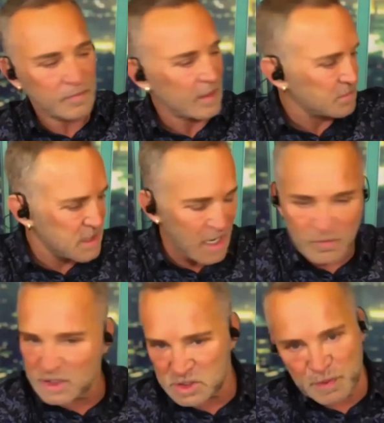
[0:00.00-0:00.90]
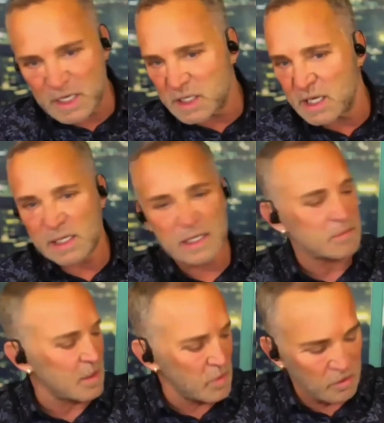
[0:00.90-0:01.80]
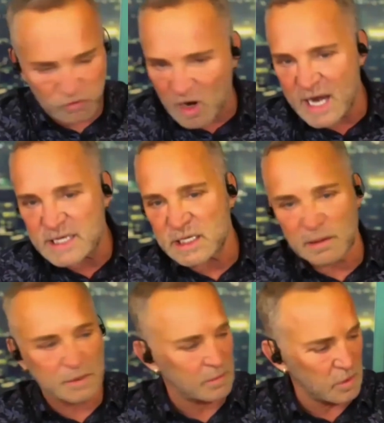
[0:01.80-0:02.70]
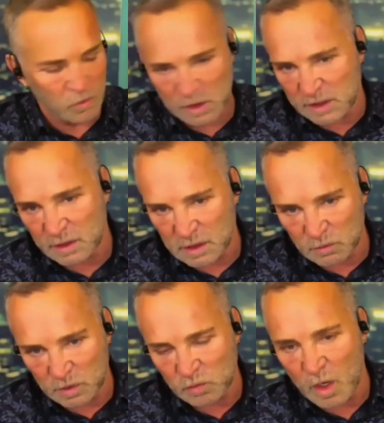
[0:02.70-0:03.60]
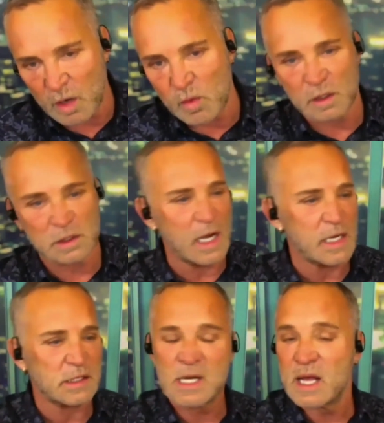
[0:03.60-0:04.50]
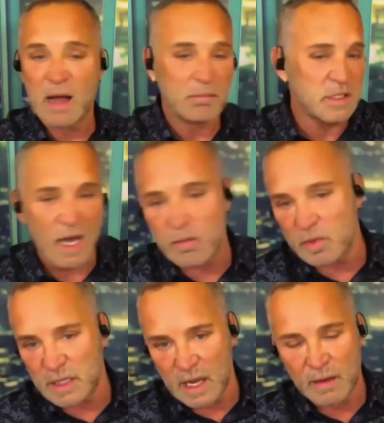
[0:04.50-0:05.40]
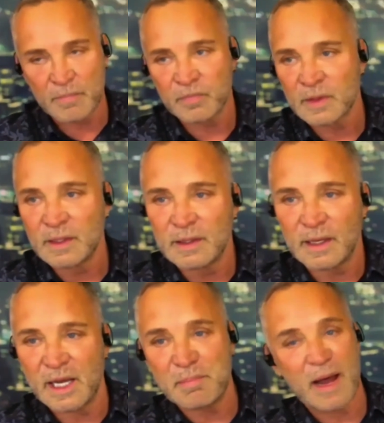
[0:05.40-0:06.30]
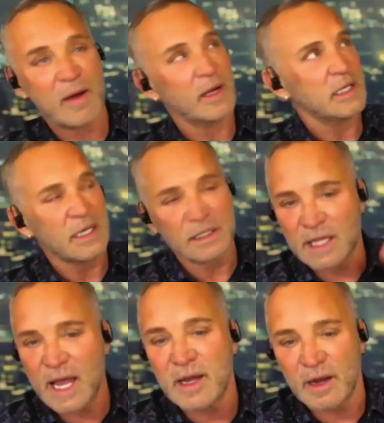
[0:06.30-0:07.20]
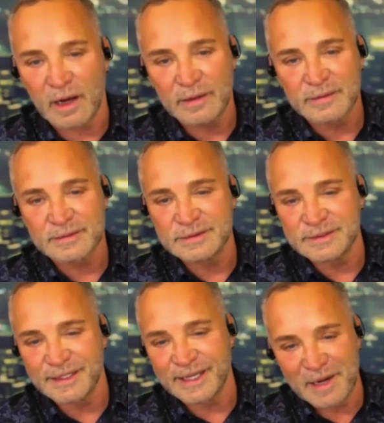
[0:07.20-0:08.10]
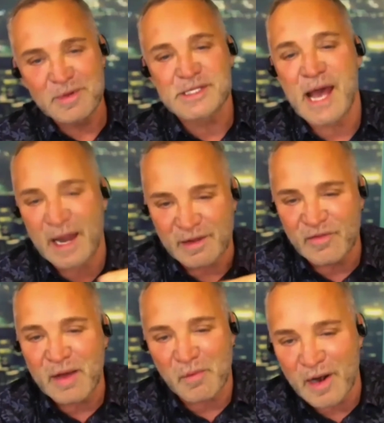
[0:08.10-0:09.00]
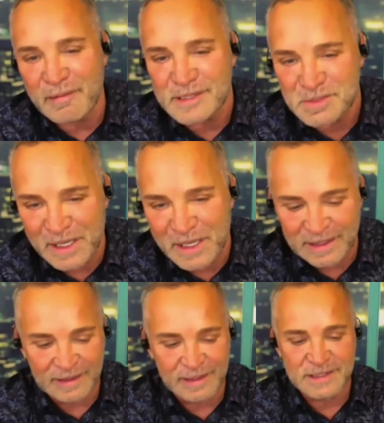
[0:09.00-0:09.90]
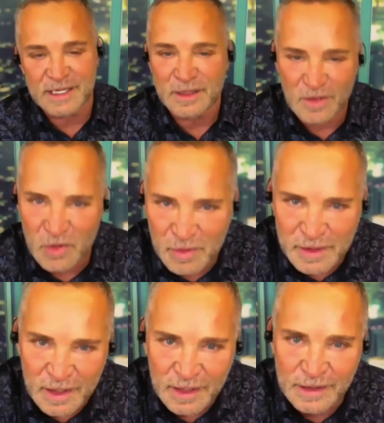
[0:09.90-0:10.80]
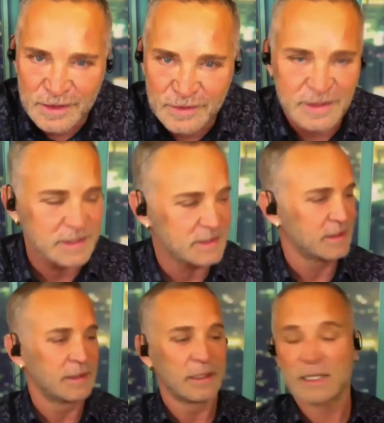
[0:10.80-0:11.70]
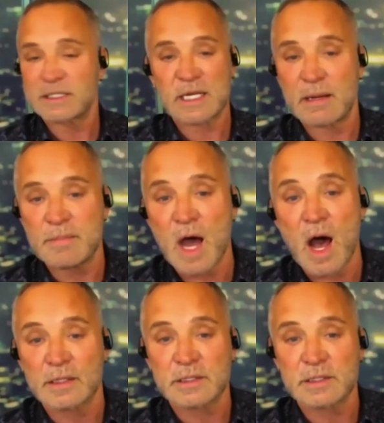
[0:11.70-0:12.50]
I'm done with speaking. I'm done with writing. I'm done with working with one-on-one clients. I'm done with that. And about a year later, he was at an event where I was speaking, and he said, I thought you were not going to do this. I said, I'm not.